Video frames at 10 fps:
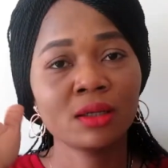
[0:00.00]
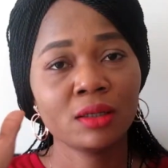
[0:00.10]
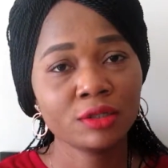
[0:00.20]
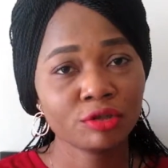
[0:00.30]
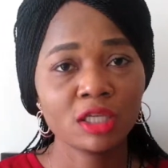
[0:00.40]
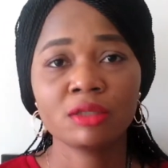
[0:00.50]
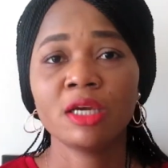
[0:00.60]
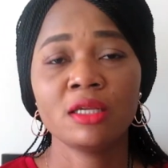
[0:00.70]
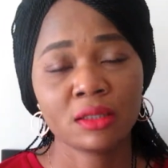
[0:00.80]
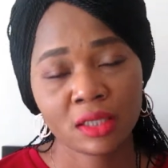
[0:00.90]
this
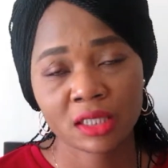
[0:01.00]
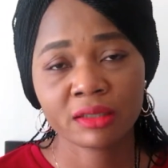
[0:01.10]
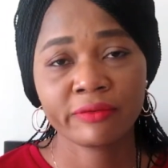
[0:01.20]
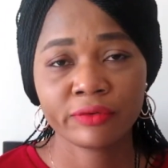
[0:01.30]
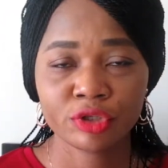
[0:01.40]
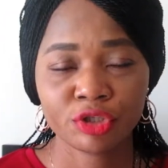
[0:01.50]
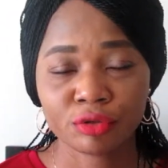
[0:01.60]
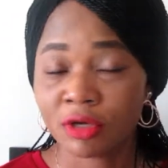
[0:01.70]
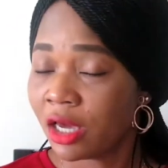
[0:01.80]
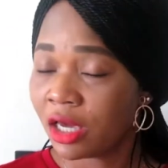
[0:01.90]
treatment is for you.